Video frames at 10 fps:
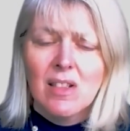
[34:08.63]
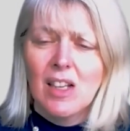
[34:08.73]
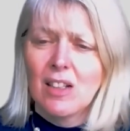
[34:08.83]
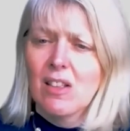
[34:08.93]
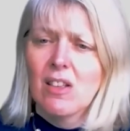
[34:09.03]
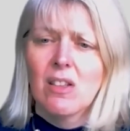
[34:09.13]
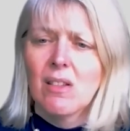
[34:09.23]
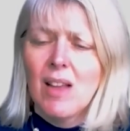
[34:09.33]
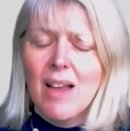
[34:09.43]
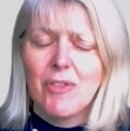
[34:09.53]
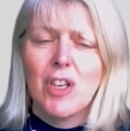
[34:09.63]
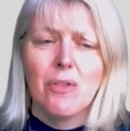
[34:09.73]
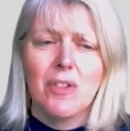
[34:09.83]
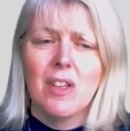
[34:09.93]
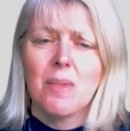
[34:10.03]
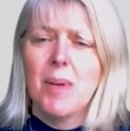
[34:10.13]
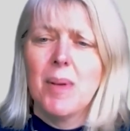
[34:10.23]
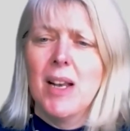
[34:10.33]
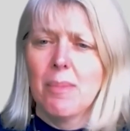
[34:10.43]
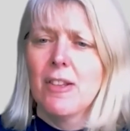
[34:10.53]
And heaven knows it's been
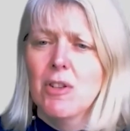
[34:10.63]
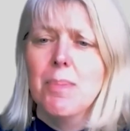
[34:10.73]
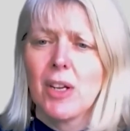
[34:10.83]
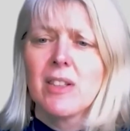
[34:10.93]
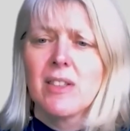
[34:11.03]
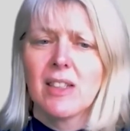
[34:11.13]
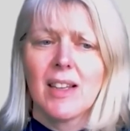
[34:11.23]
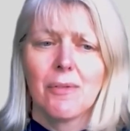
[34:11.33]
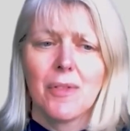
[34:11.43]
absolutely bucketing down